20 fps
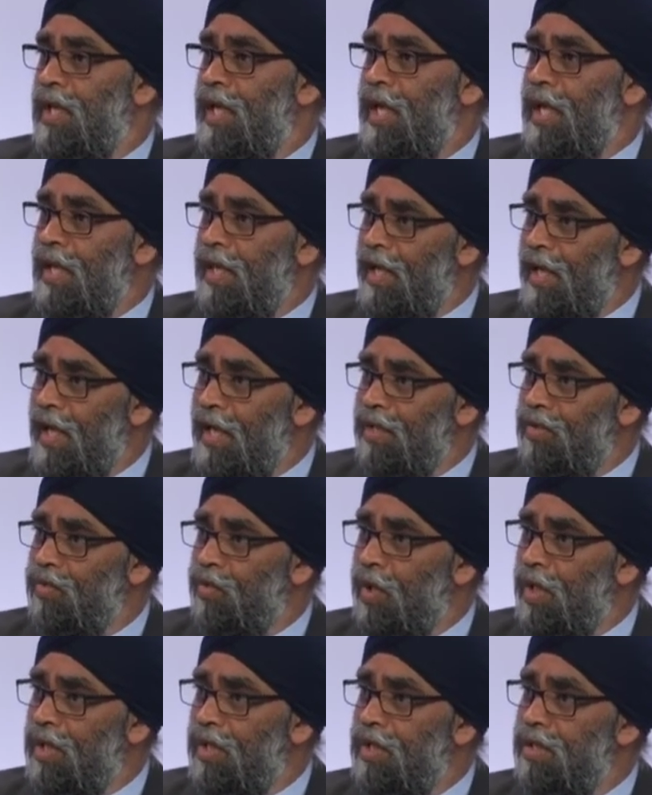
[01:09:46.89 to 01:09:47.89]
And that's
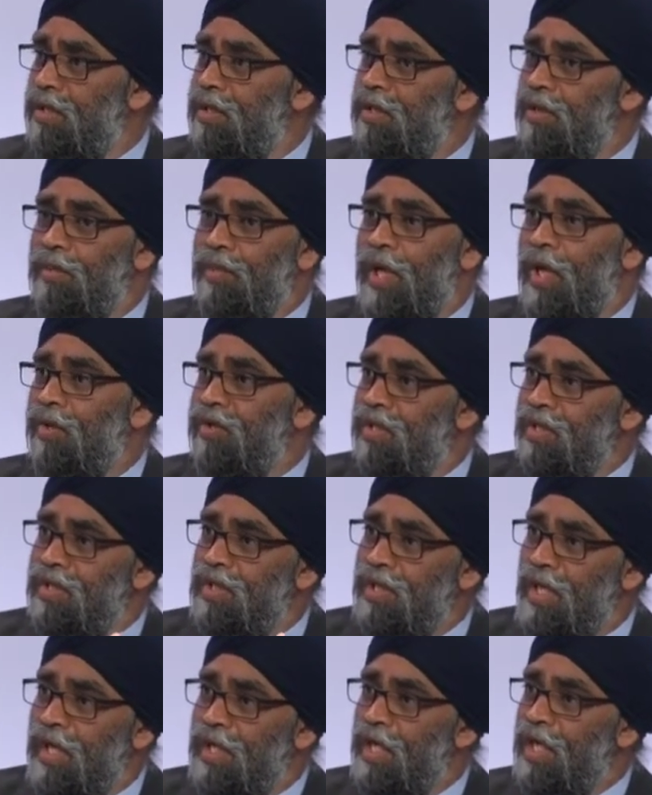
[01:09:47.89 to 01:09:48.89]
what this is about. This
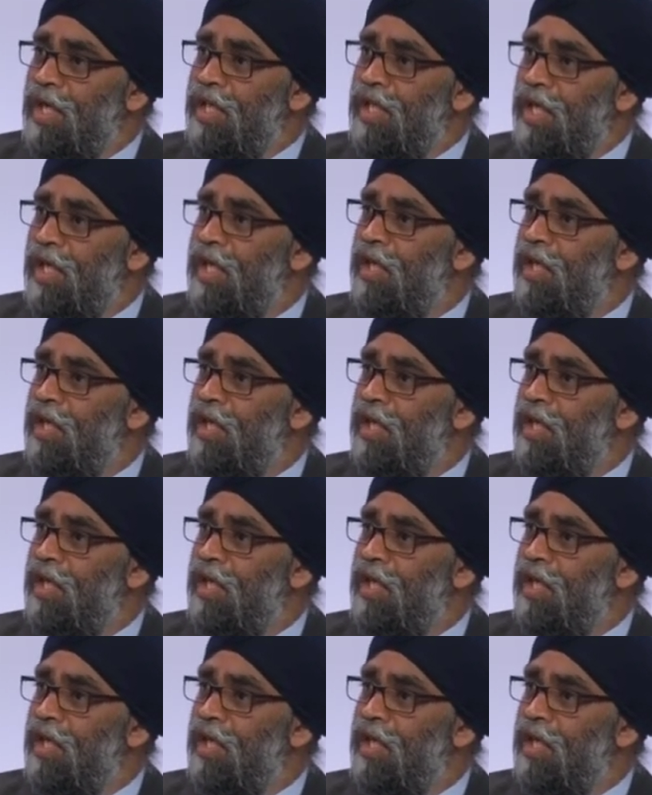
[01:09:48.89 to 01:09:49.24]
is not the